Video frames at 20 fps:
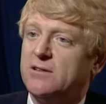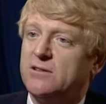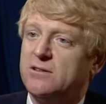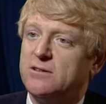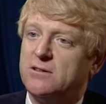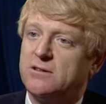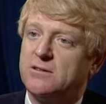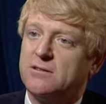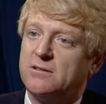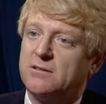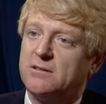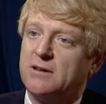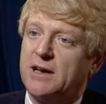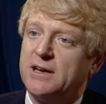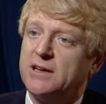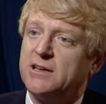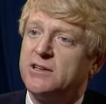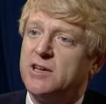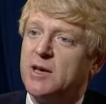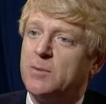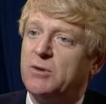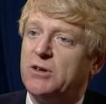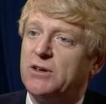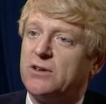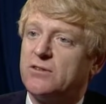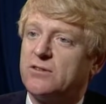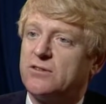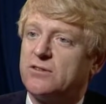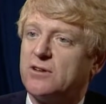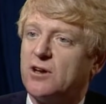that
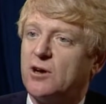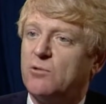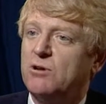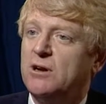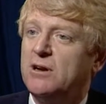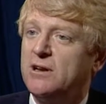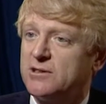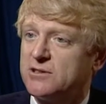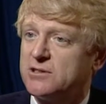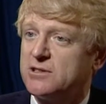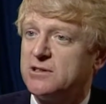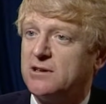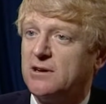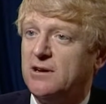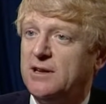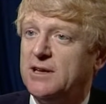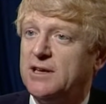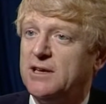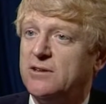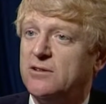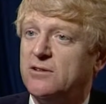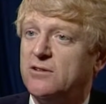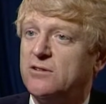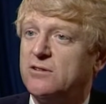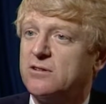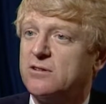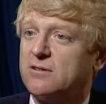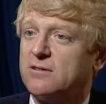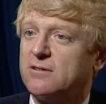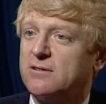academics are reluctant
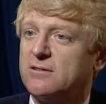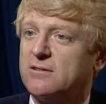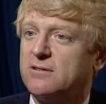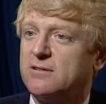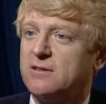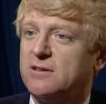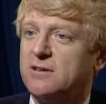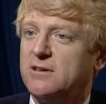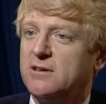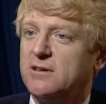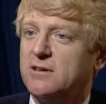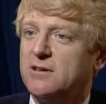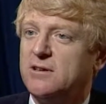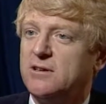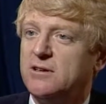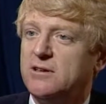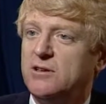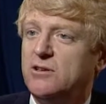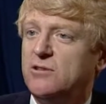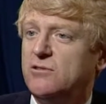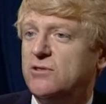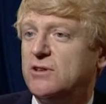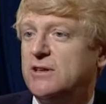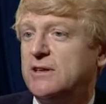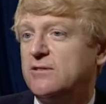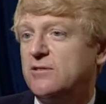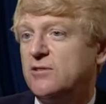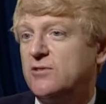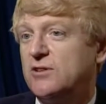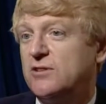leaders. Do you
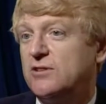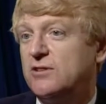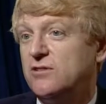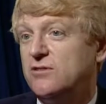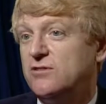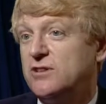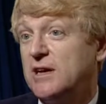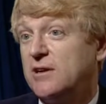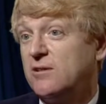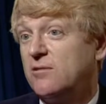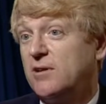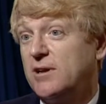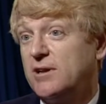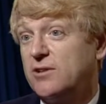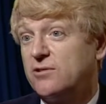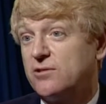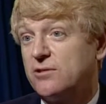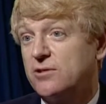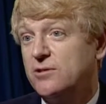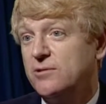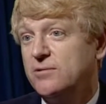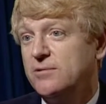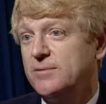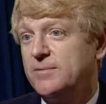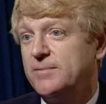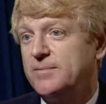think that this is generally true?